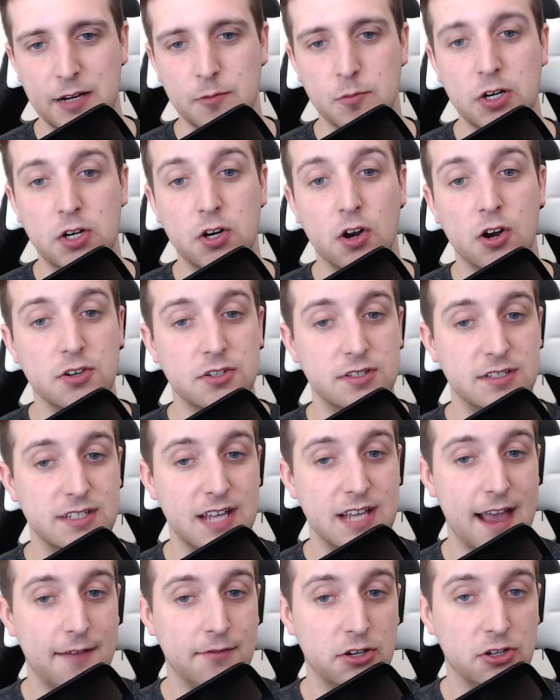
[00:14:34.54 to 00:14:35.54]
in regards to
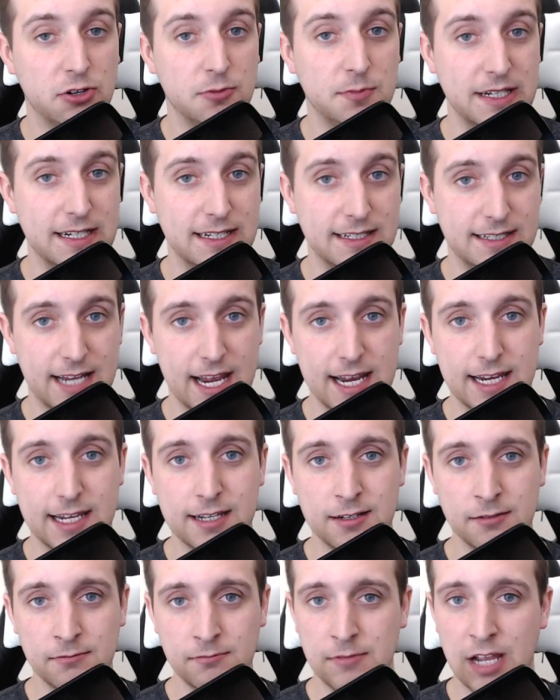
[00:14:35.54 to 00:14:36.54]
having her being
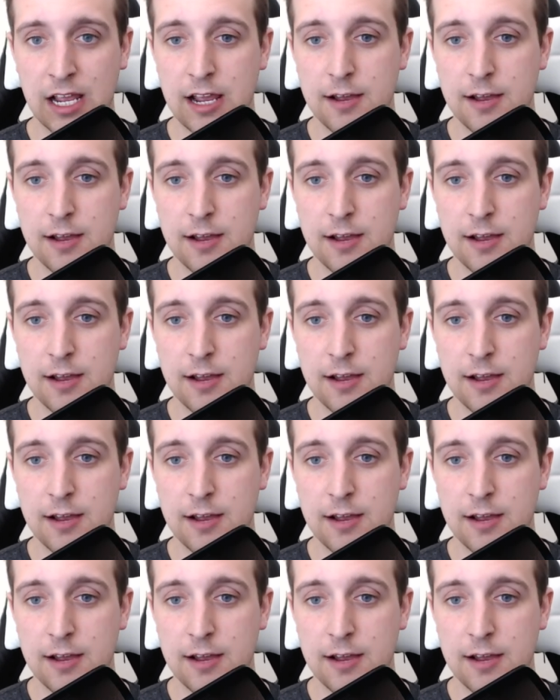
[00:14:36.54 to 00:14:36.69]
taken,